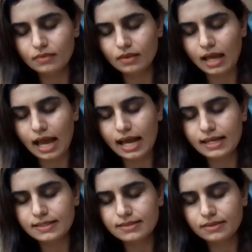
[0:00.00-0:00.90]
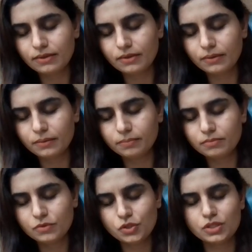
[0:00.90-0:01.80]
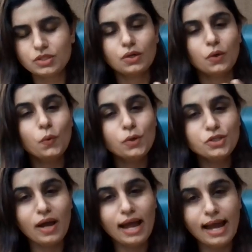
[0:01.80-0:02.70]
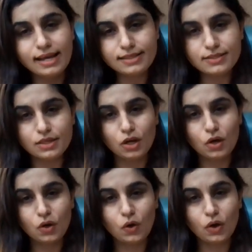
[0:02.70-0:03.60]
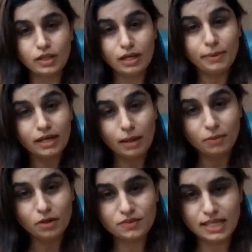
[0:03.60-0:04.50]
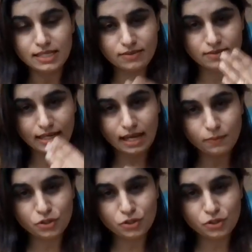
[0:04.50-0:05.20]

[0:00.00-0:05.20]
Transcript: and just hold your hands. There'll be a couple of centers that I will